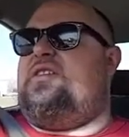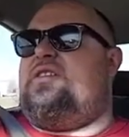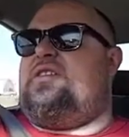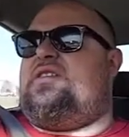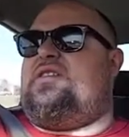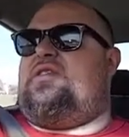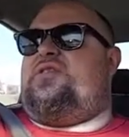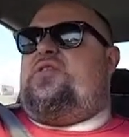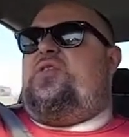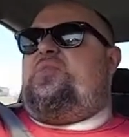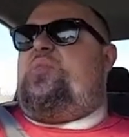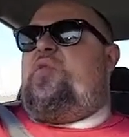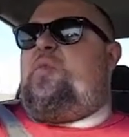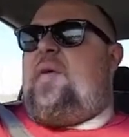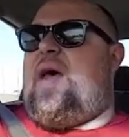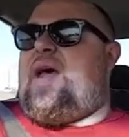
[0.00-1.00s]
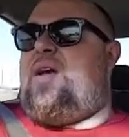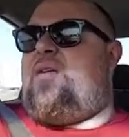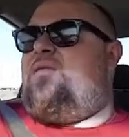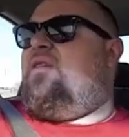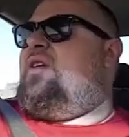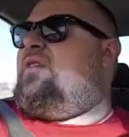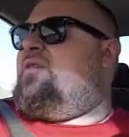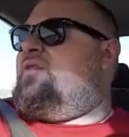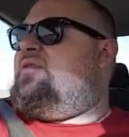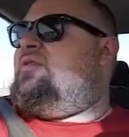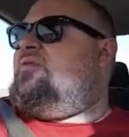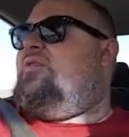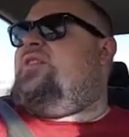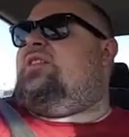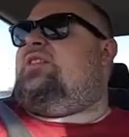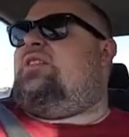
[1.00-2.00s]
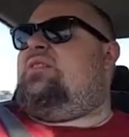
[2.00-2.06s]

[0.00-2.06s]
The triple pack one, the one